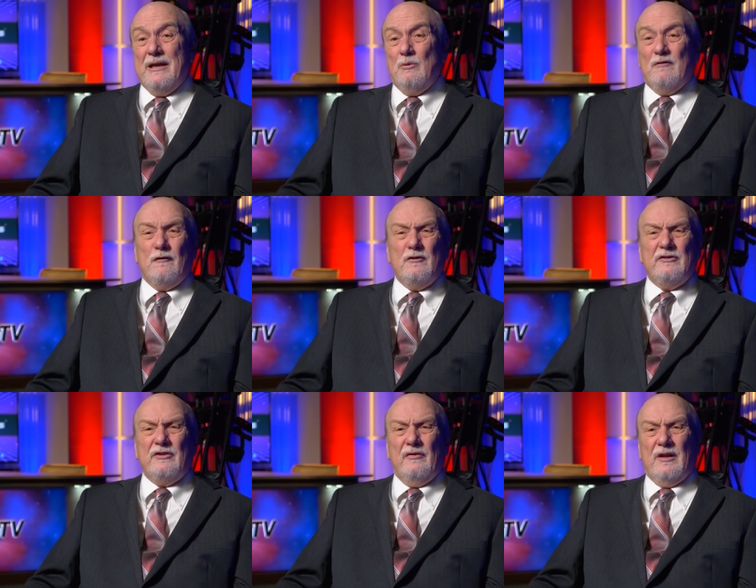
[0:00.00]
he
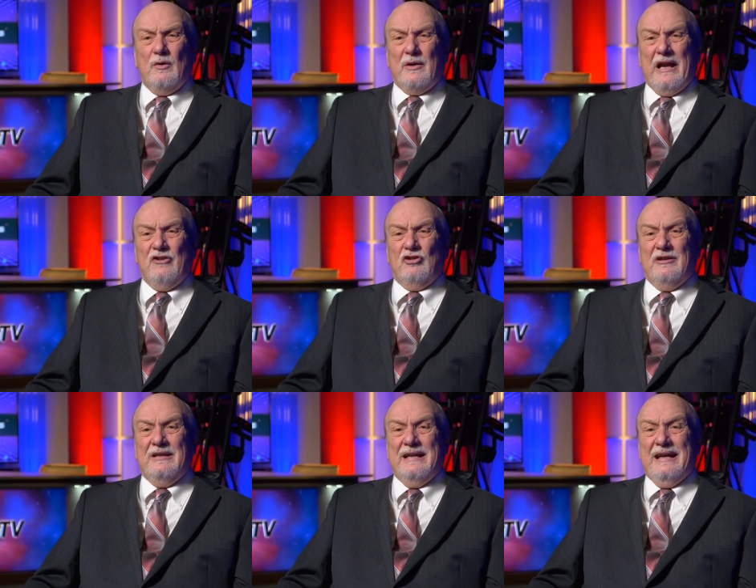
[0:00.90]
refers to the
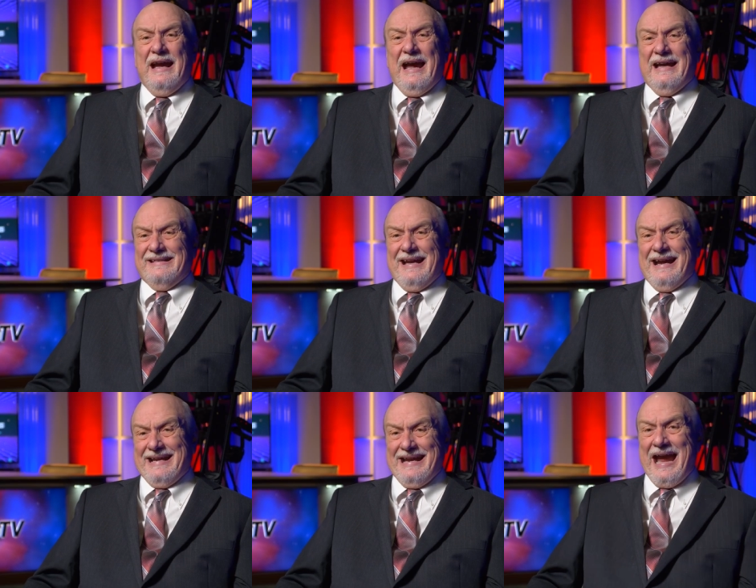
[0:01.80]
location as
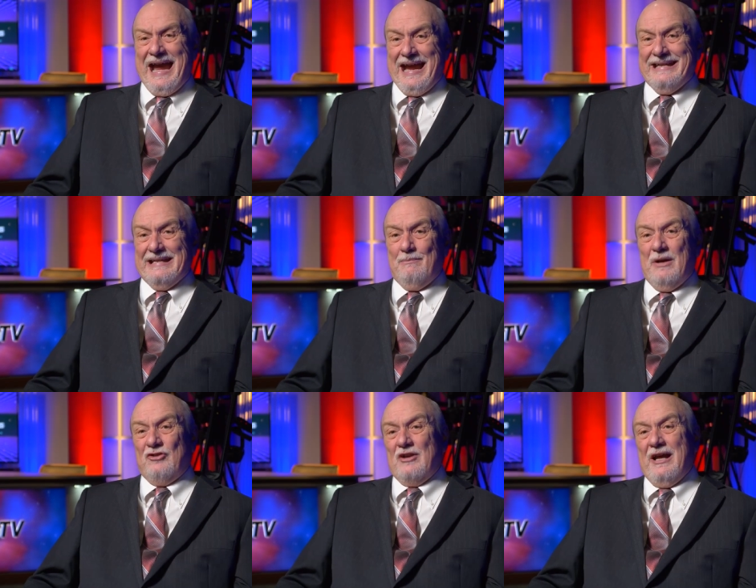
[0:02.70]
a gate,
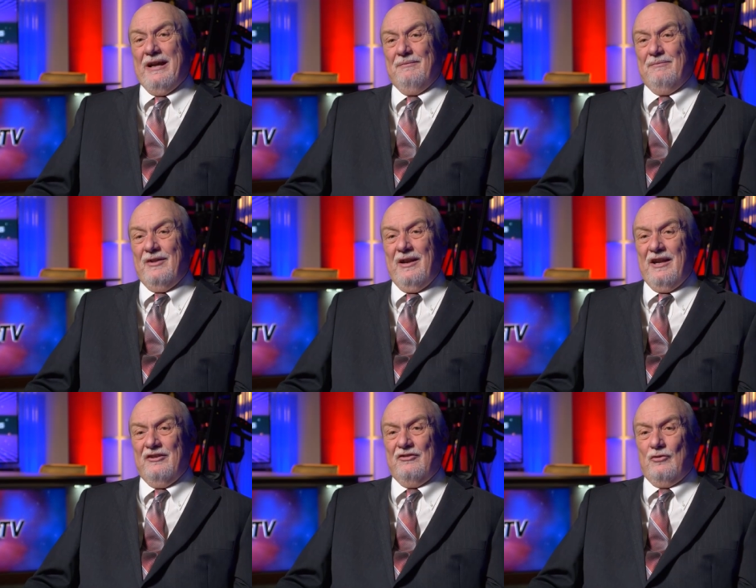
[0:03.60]
much like
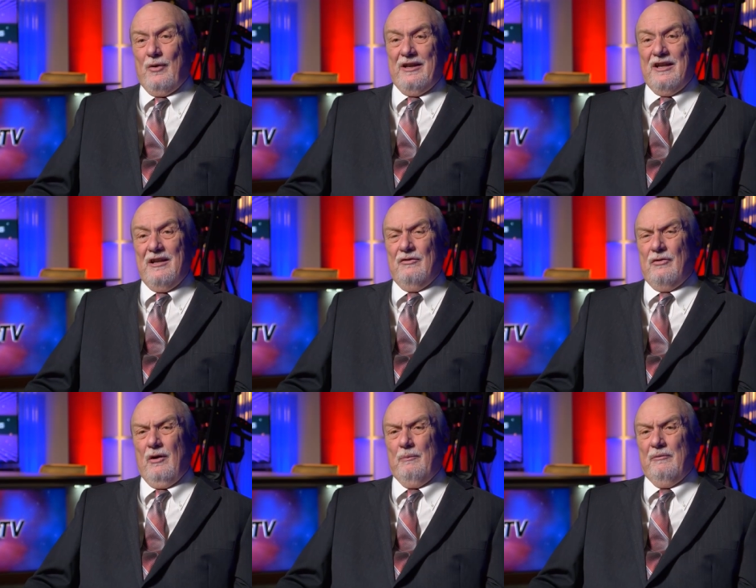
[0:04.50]
today's trendy
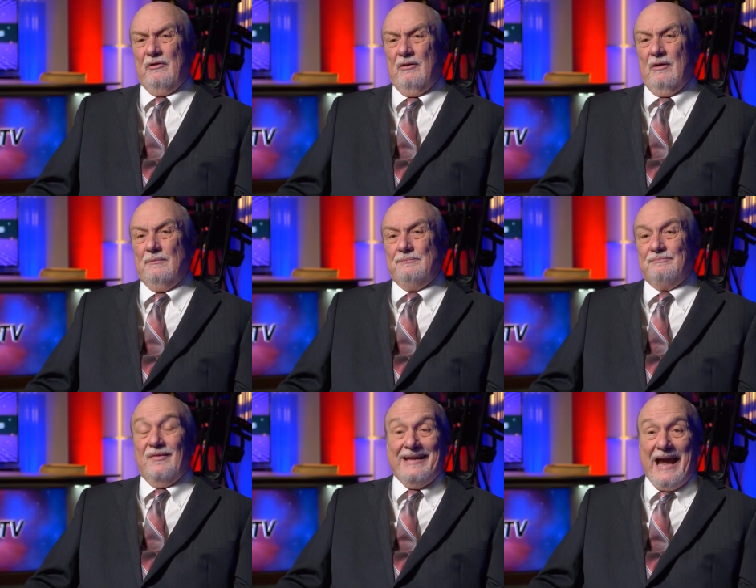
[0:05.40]
terms
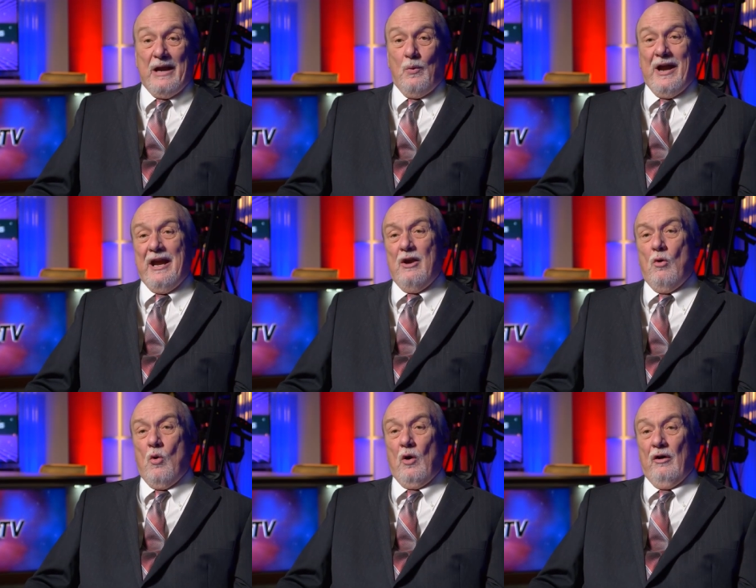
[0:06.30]
gateway
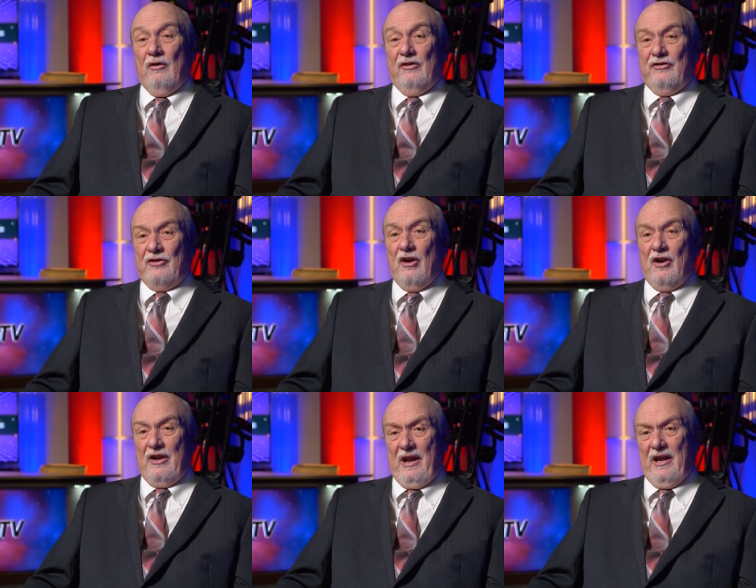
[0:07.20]
or
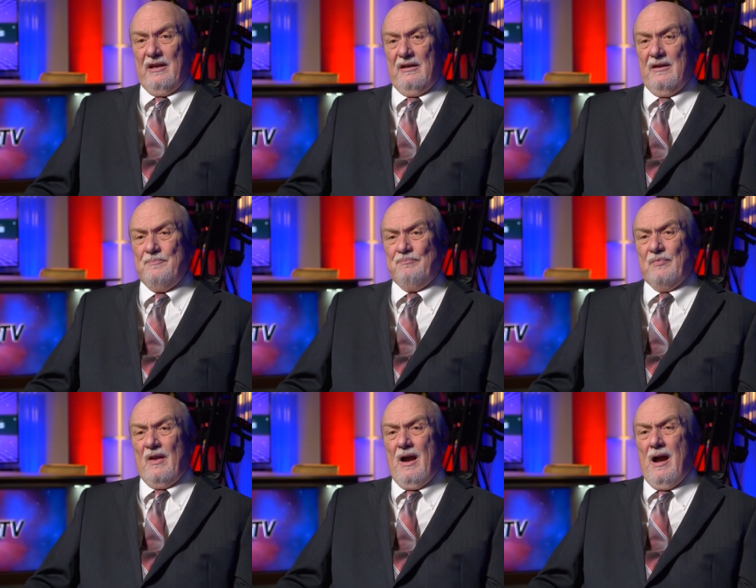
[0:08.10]
Stargate.
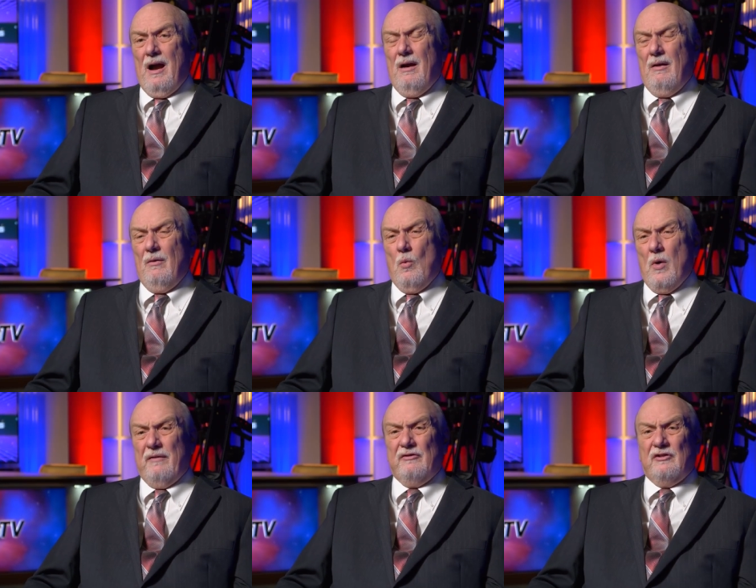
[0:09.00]

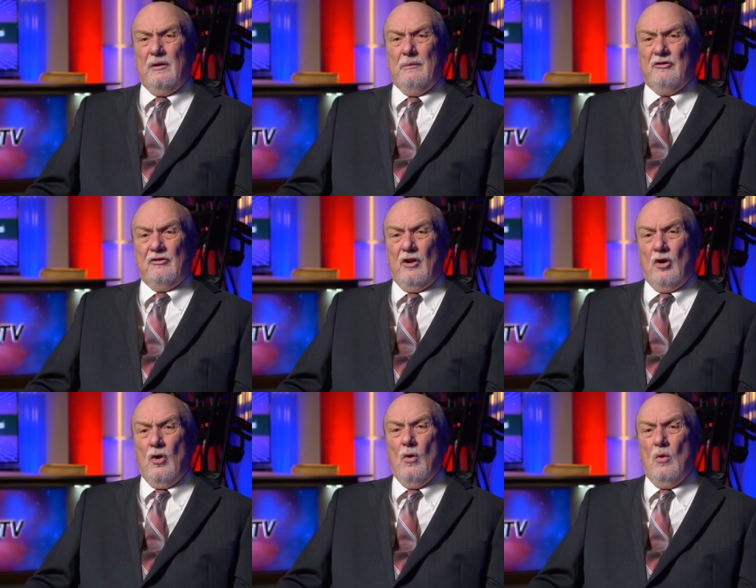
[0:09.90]
One of CERN's
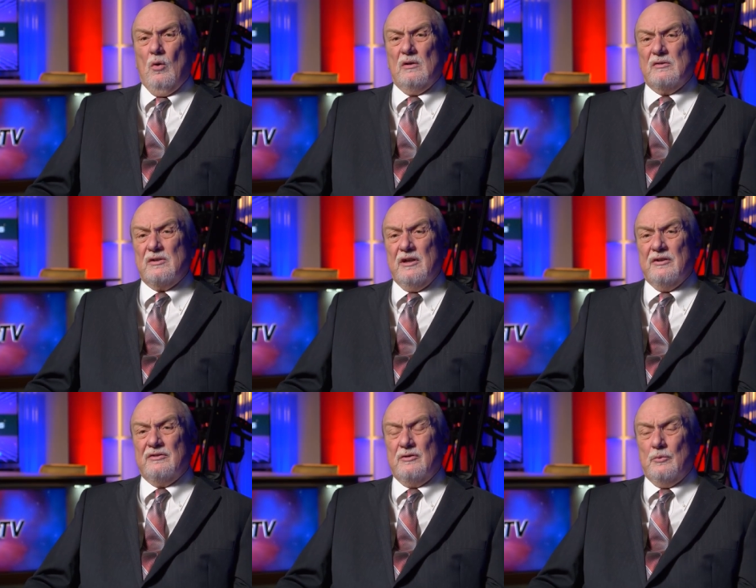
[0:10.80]
goals
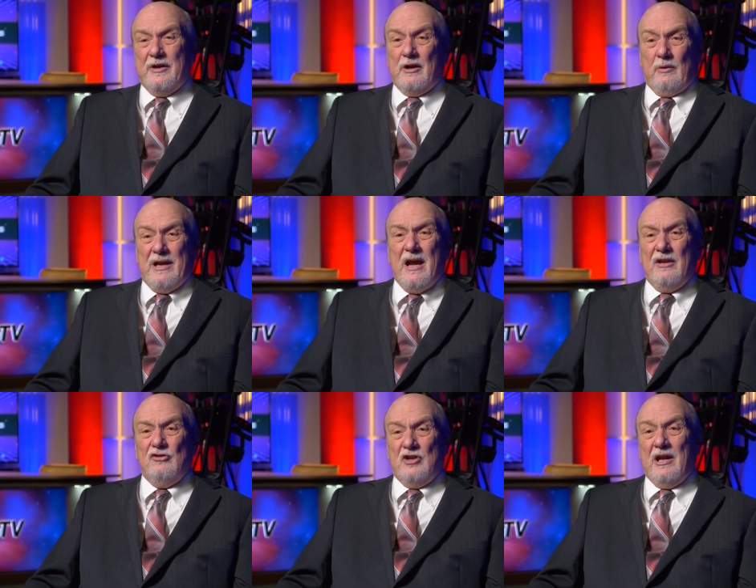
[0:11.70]
is to
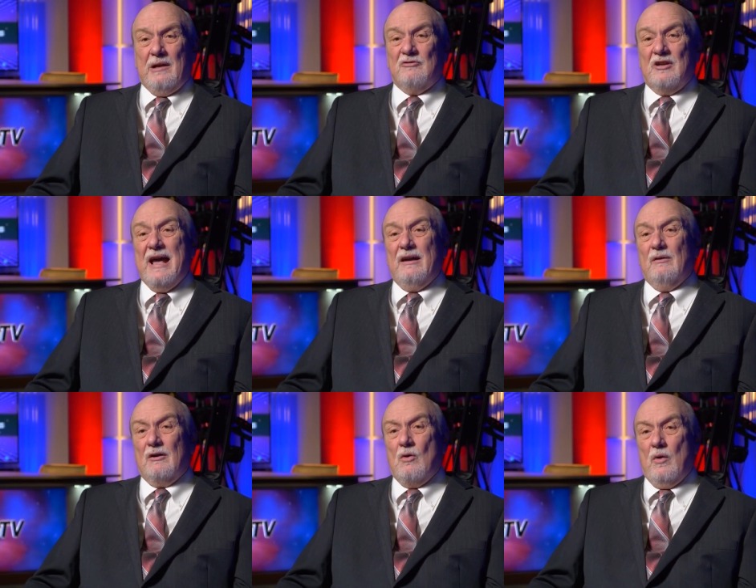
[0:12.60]
recreate Jacob's
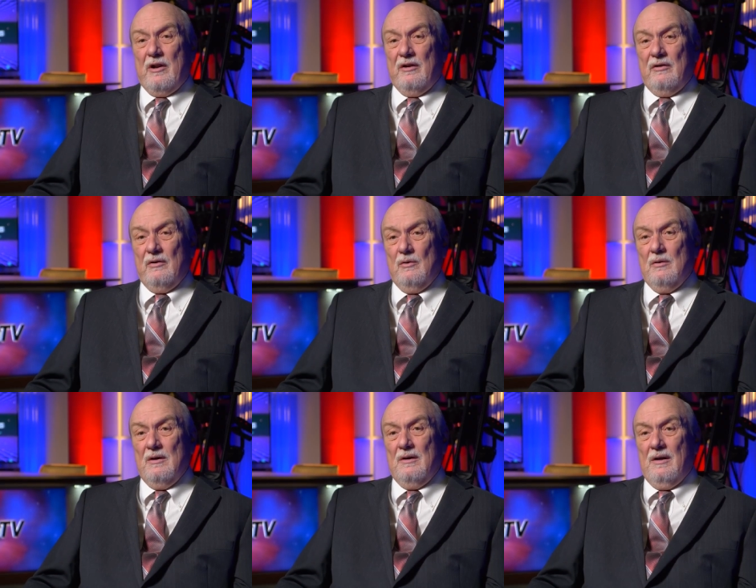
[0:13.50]
ladder, according to
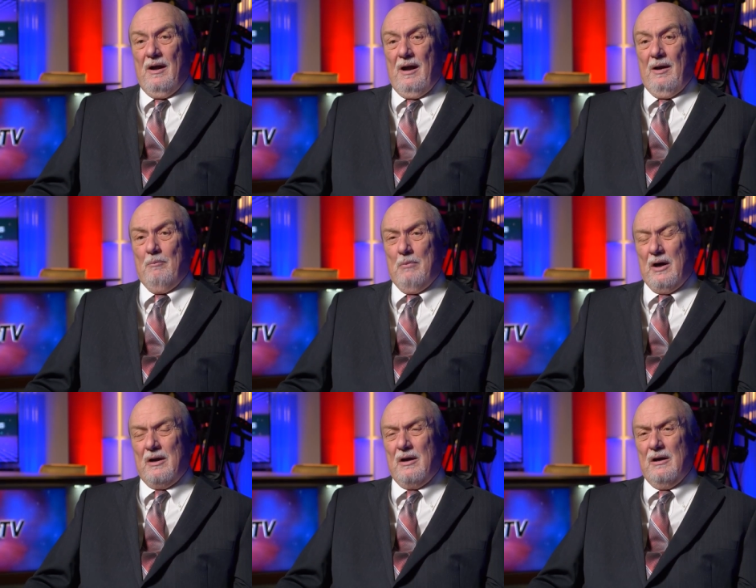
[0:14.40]

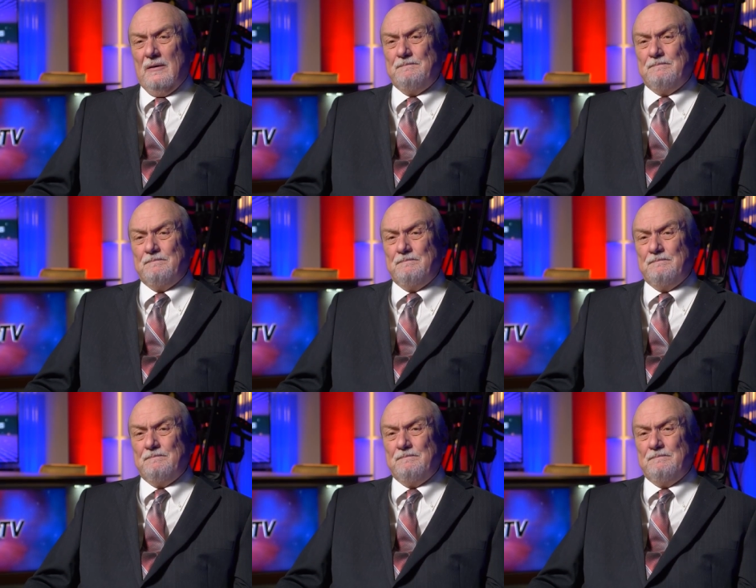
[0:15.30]
Barker,